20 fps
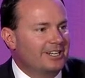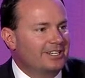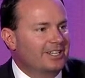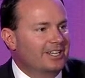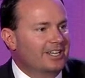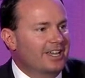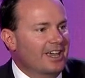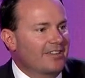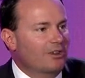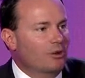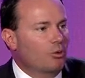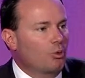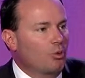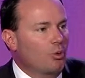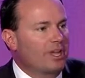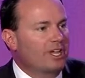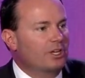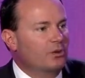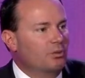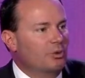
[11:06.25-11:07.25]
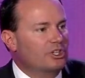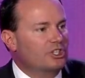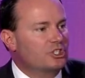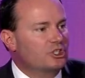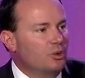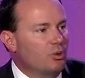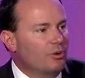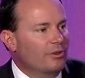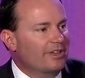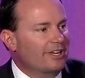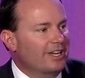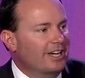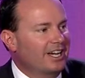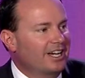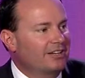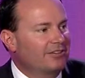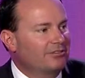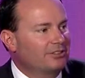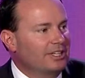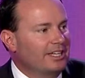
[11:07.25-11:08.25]
Together we can restore the
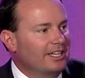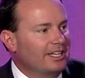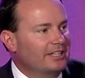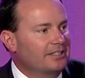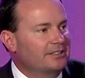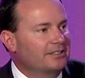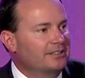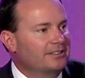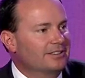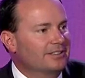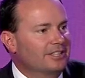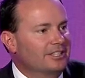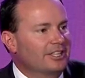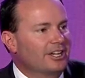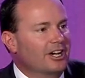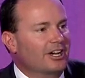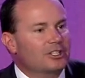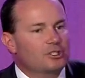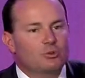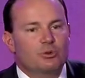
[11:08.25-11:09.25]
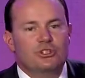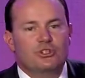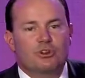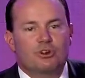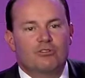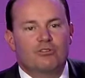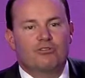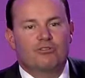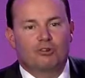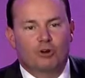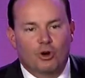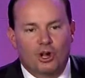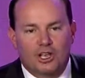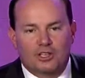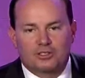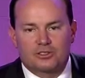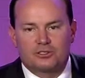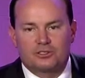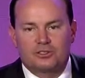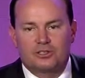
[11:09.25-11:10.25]
kind of land that God has reserved for
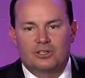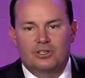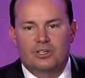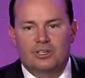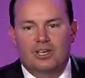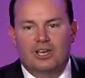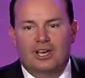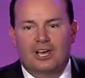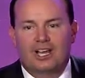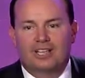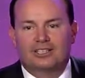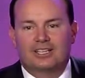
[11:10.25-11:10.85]
us a